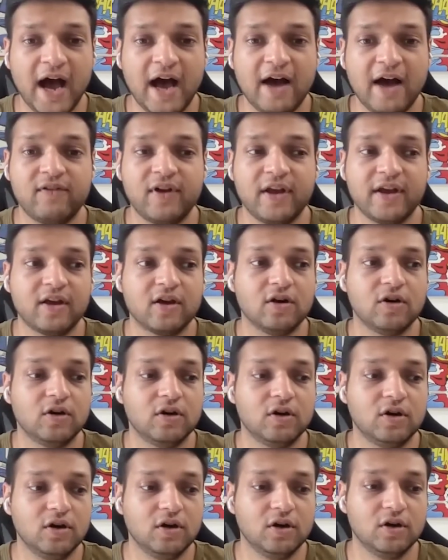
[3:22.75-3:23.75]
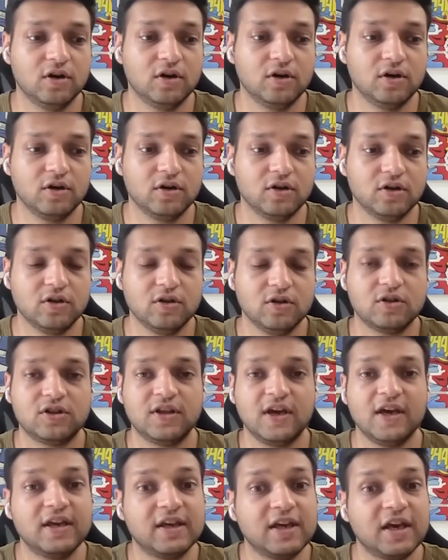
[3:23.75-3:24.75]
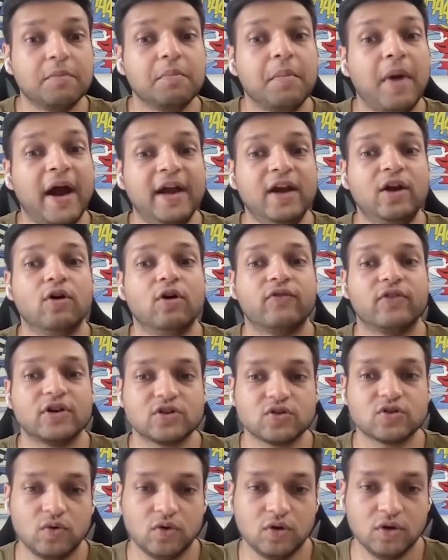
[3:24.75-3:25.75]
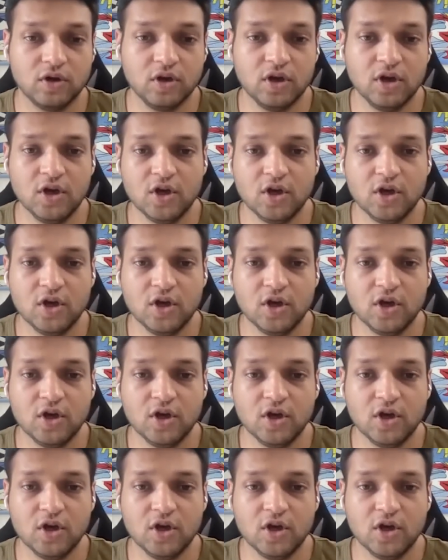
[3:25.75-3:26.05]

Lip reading: have a thinking mind of its own.